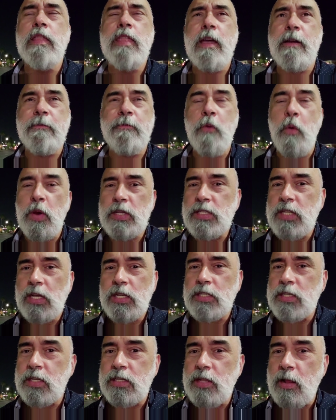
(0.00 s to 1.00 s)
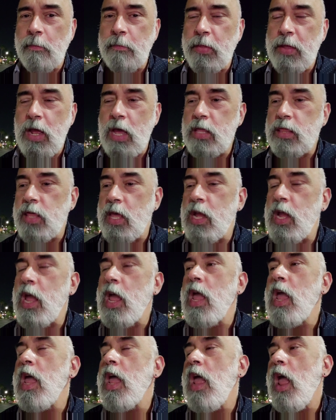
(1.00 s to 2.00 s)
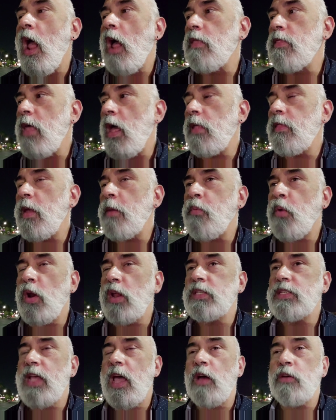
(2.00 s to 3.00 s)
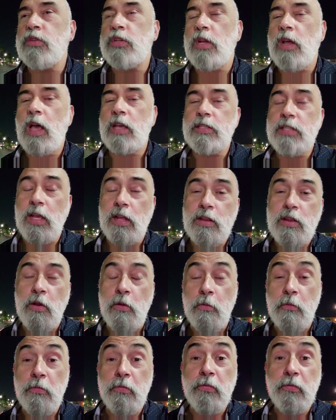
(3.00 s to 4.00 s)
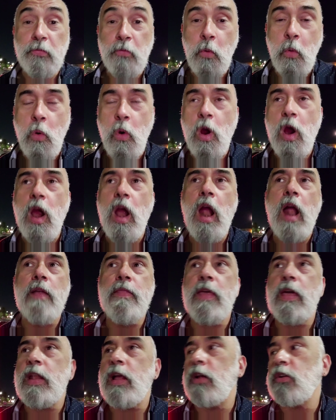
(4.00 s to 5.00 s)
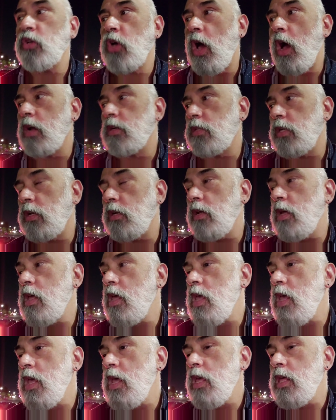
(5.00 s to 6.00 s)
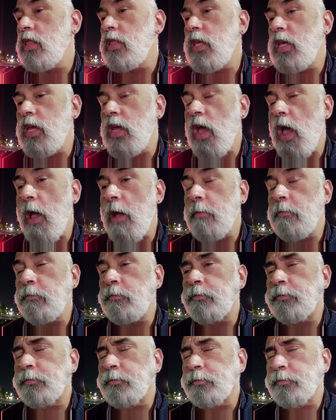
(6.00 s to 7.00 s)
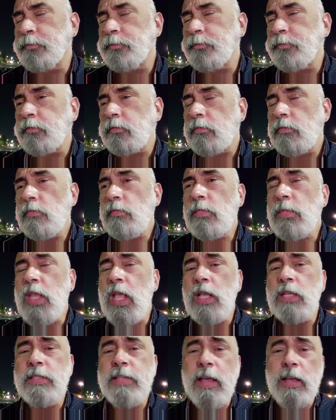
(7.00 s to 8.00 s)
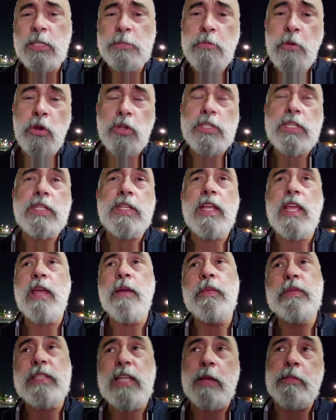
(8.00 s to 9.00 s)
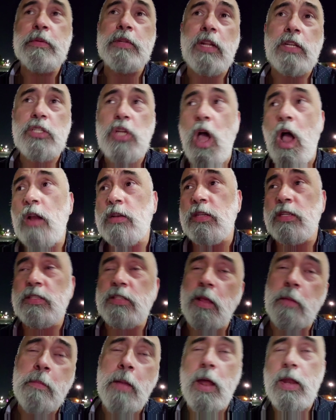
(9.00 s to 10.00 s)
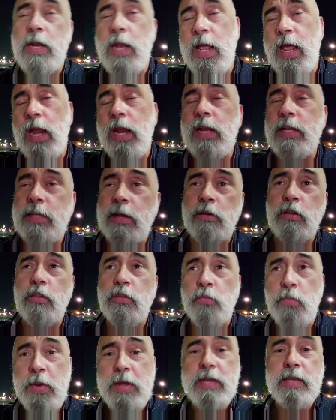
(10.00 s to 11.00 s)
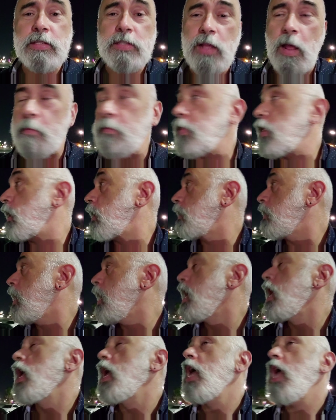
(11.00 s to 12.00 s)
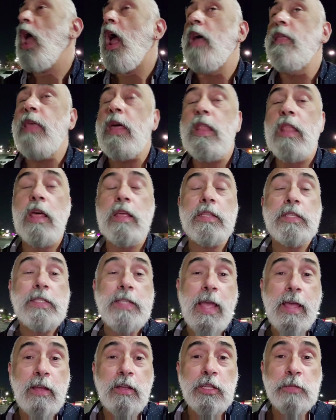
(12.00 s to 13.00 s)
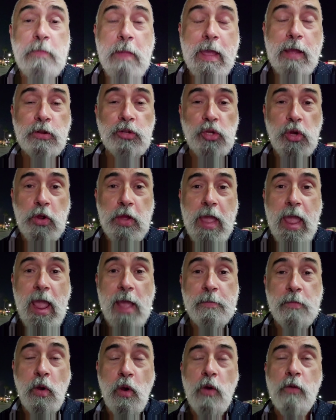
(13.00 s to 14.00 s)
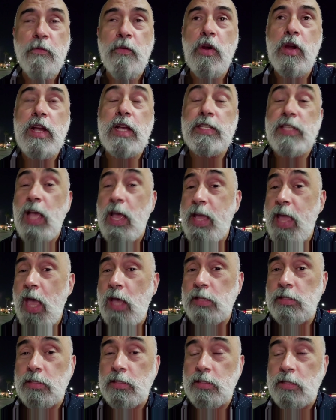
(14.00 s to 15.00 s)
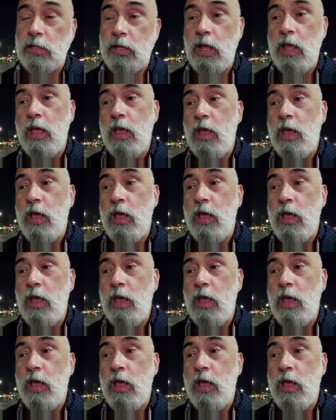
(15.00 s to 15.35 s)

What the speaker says: like $460 something, I think. And then they brought it down to, I said, 4, and then I talked to the salesperson. He was able to talk to somebody to get it down to 3 something, and then the sales manager came over, because I guess